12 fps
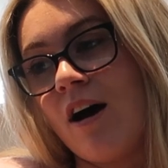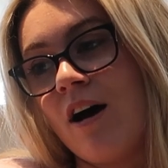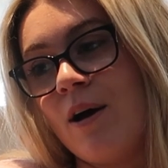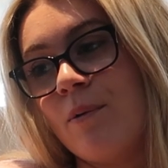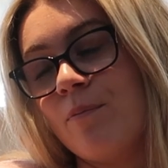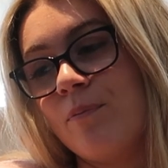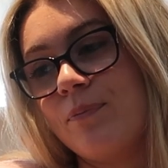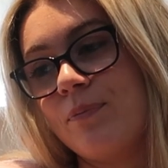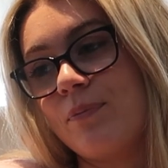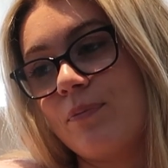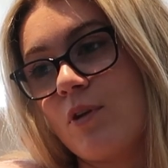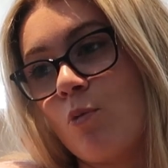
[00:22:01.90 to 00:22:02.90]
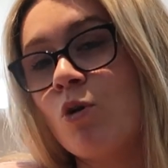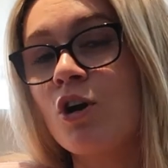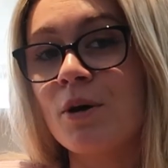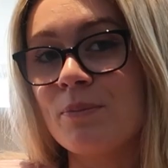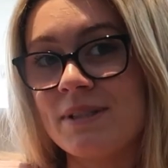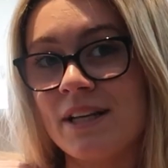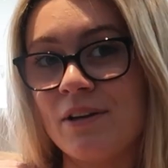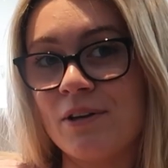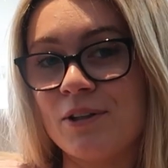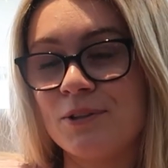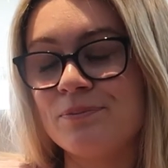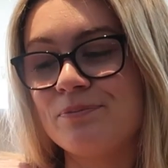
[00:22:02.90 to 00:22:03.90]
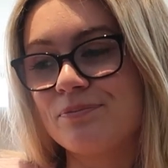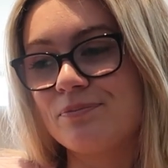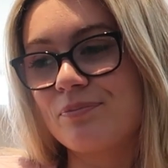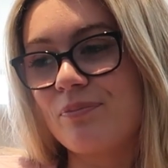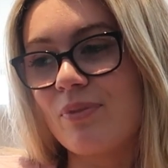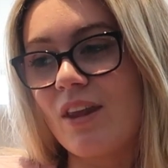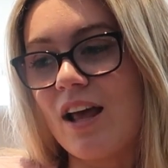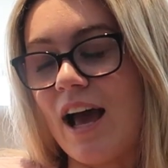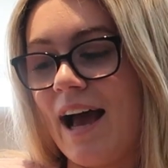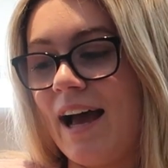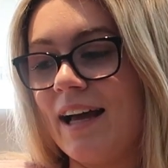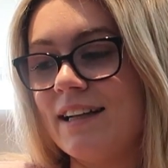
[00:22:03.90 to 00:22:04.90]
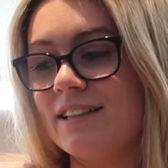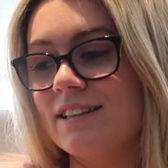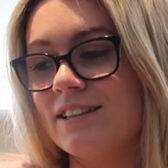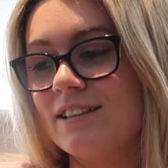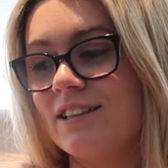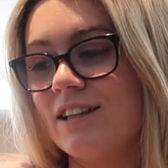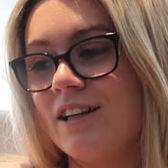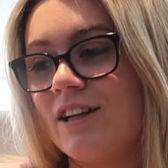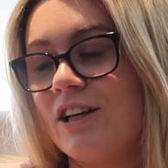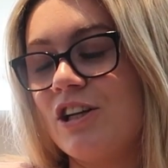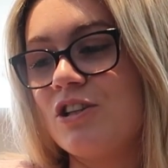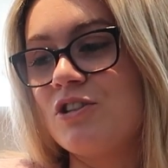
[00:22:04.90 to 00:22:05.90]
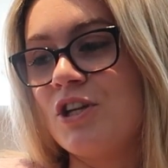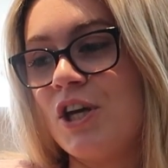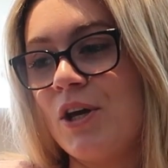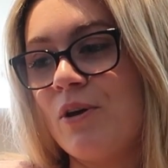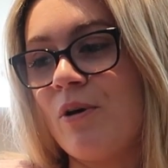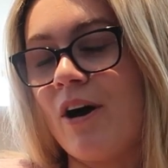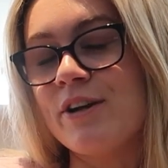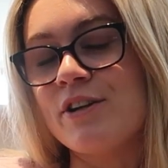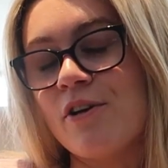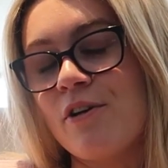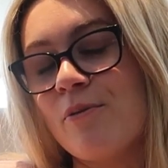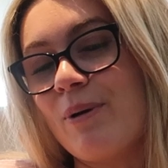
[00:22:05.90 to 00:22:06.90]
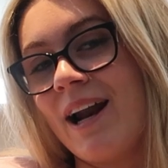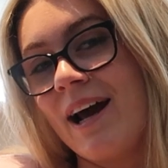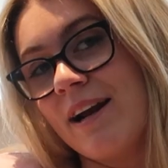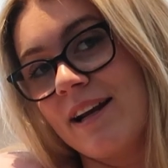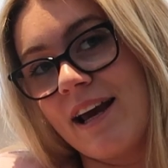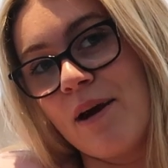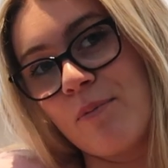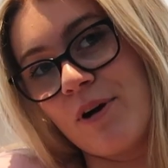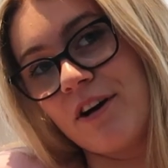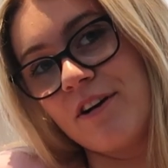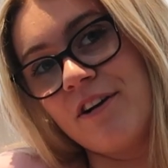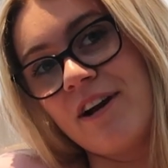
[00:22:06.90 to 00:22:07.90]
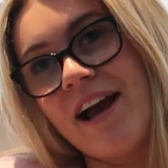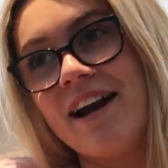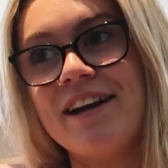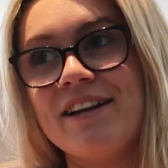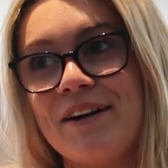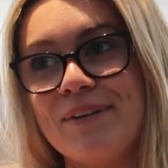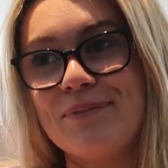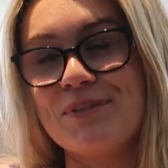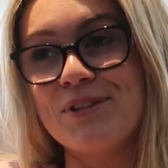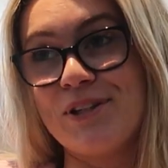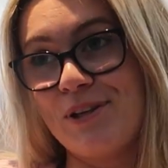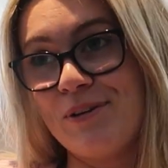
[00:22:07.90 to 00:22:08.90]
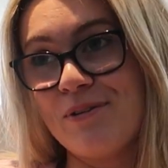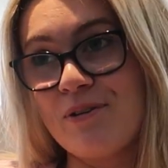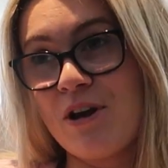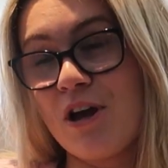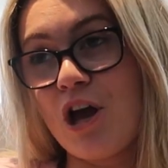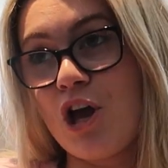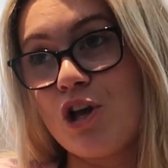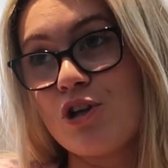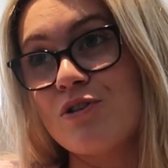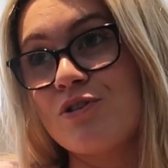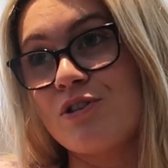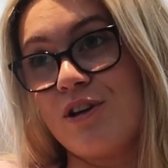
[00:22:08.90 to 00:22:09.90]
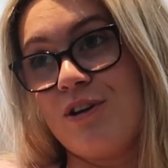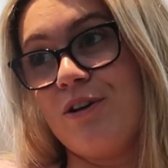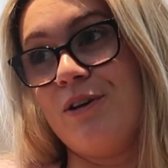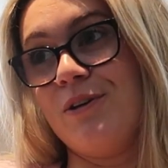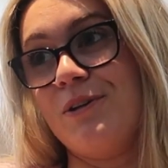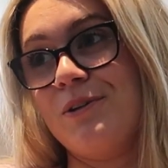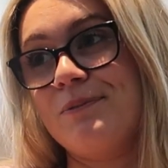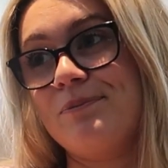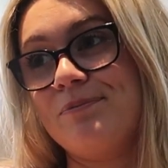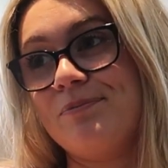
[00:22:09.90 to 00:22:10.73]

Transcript: one, I'm single, and two, I don't plan getting pregnant anytime soon. So